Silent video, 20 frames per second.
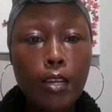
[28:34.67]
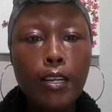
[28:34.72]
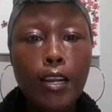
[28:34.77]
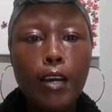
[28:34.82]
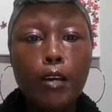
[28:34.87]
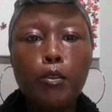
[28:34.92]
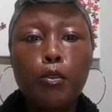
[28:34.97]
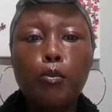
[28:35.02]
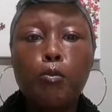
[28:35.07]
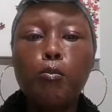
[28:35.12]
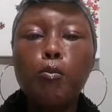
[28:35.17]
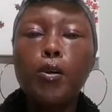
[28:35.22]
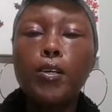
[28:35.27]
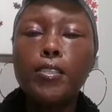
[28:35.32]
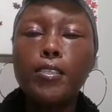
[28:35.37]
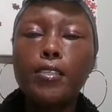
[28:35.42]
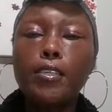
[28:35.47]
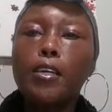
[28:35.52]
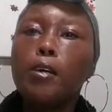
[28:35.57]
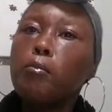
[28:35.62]
Now, you
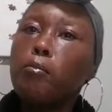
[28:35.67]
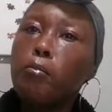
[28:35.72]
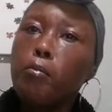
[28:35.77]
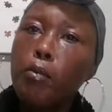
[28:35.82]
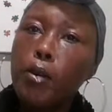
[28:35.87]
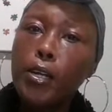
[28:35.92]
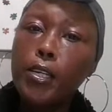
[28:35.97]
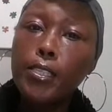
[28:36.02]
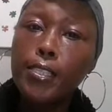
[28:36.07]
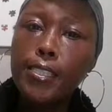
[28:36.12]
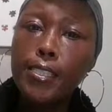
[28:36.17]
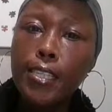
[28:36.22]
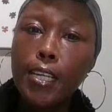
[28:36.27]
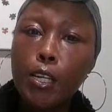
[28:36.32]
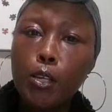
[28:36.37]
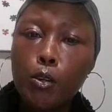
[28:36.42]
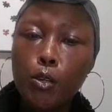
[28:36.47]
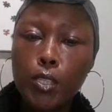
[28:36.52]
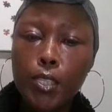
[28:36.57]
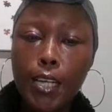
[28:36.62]
want to embrace
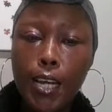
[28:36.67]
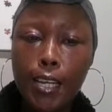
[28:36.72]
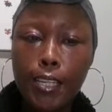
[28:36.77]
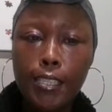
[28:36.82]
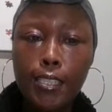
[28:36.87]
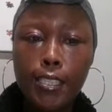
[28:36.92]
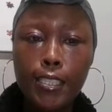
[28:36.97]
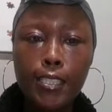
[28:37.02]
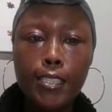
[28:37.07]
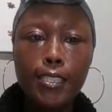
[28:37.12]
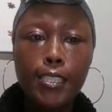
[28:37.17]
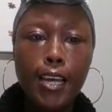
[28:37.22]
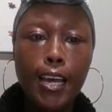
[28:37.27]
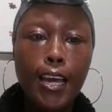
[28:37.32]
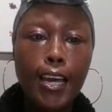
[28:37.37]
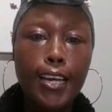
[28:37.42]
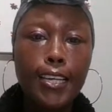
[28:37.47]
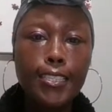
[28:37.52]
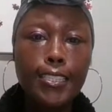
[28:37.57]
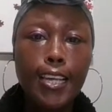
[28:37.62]
your challenges
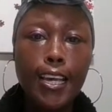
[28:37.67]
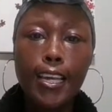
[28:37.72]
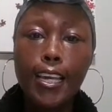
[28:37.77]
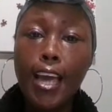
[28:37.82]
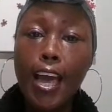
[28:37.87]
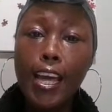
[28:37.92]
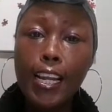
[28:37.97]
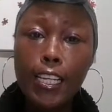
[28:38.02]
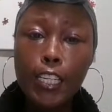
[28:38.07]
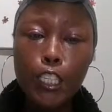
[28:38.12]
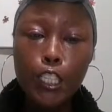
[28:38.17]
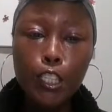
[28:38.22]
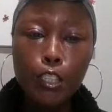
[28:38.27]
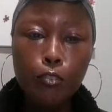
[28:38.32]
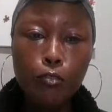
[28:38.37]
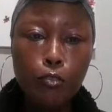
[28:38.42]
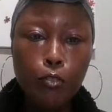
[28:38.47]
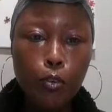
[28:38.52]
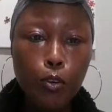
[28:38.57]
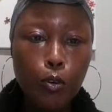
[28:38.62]
as a
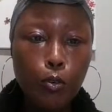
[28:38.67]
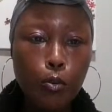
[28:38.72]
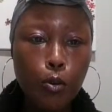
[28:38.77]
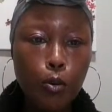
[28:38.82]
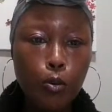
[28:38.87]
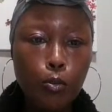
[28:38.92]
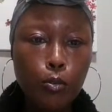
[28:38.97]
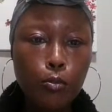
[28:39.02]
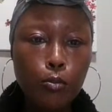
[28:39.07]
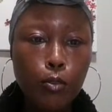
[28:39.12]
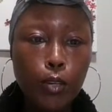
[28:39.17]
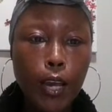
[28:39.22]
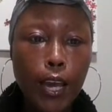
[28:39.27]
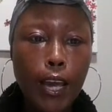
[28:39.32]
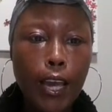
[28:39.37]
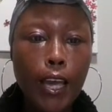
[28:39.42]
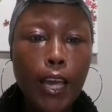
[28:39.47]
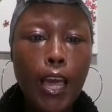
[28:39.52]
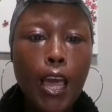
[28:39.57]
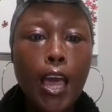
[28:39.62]
catalyst for growth,
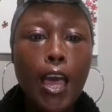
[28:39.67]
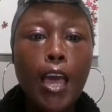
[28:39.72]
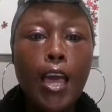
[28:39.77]
okay?